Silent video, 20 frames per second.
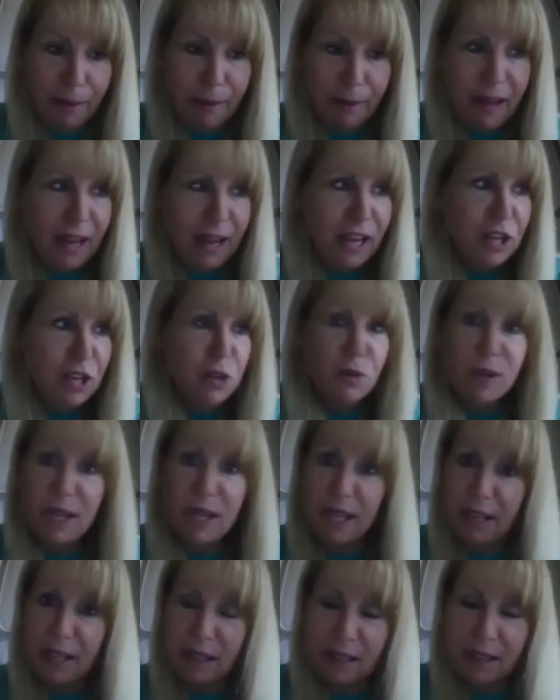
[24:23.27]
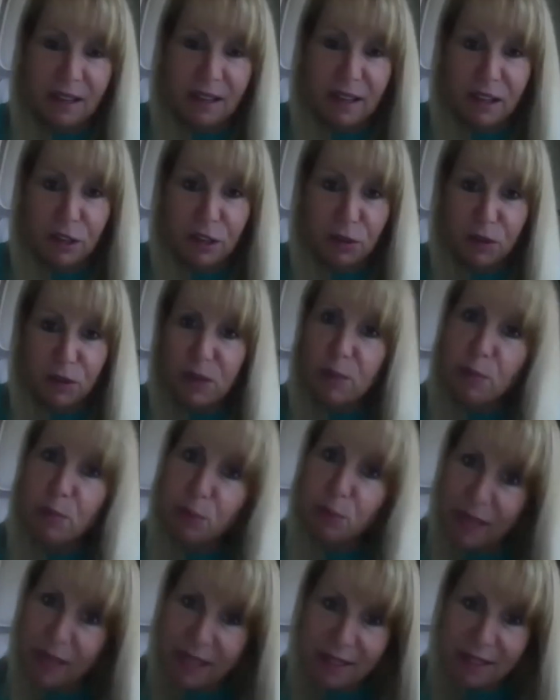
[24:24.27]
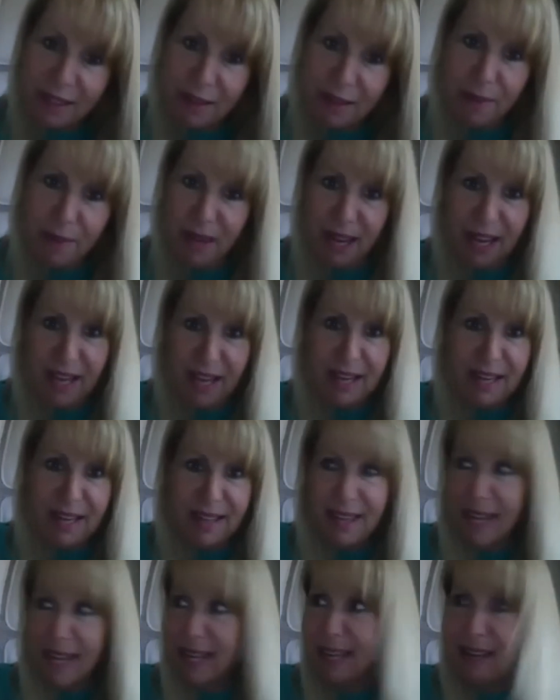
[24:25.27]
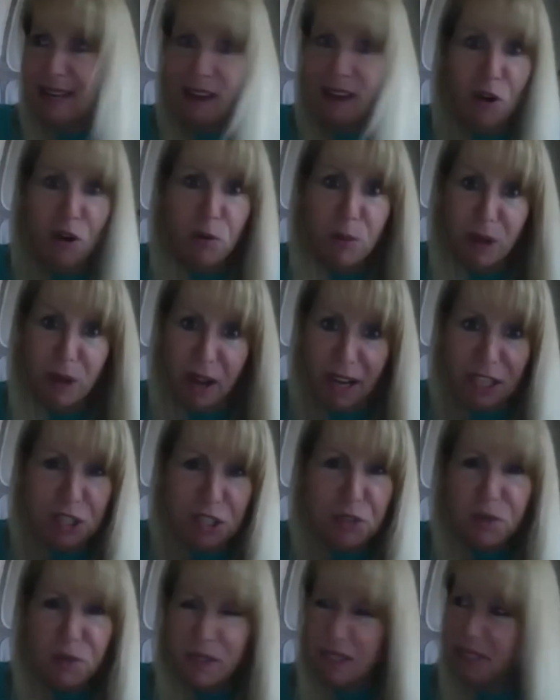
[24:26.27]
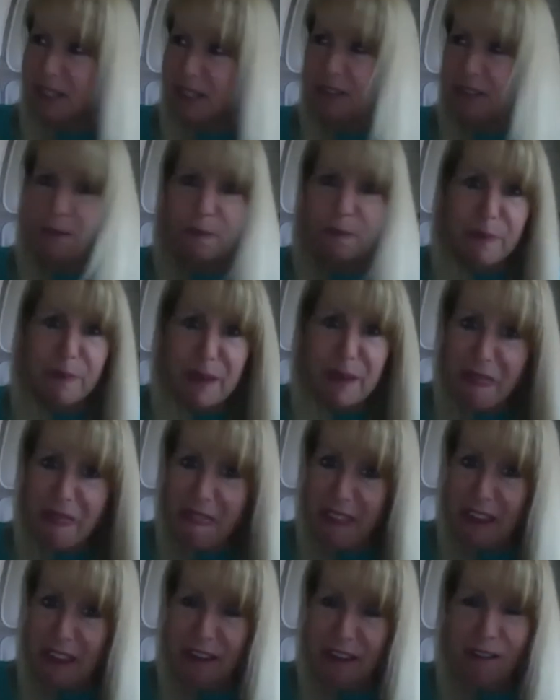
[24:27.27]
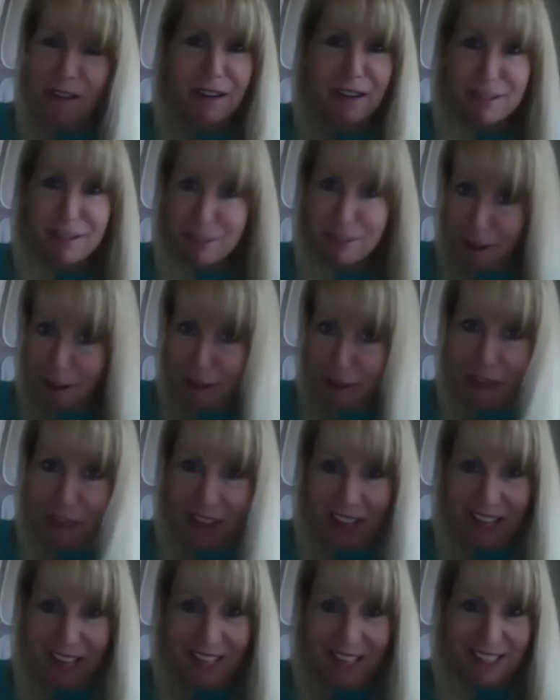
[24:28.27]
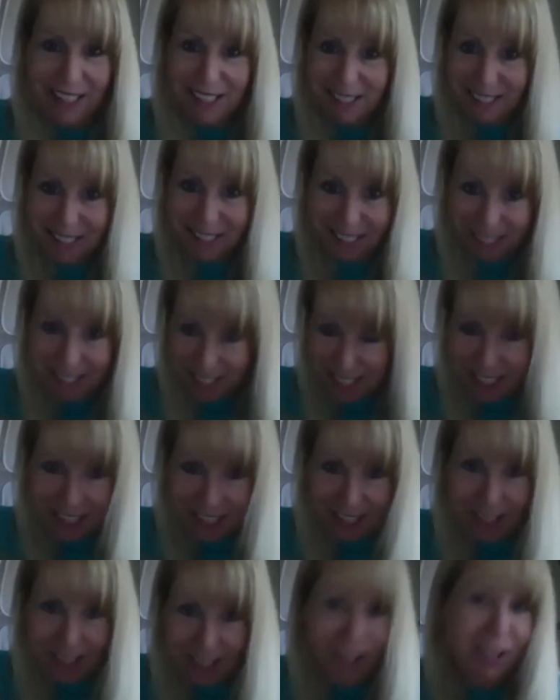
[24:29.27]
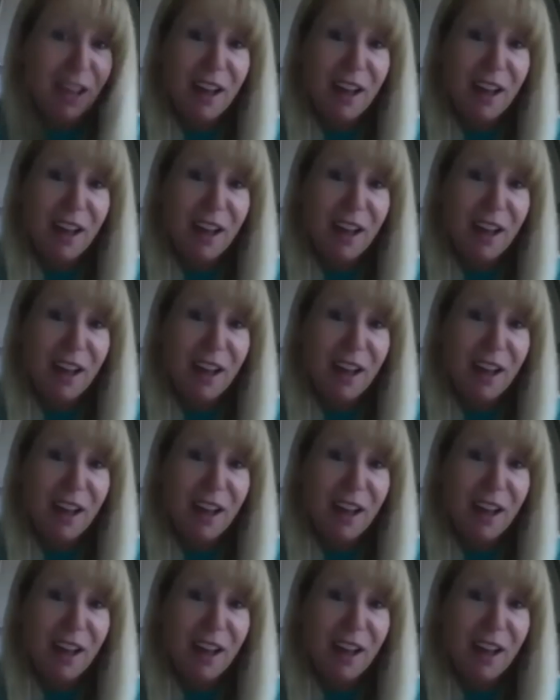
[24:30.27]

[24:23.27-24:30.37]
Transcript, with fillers: and you can you can bring them in and they can help guide you because they've been there and done that and seen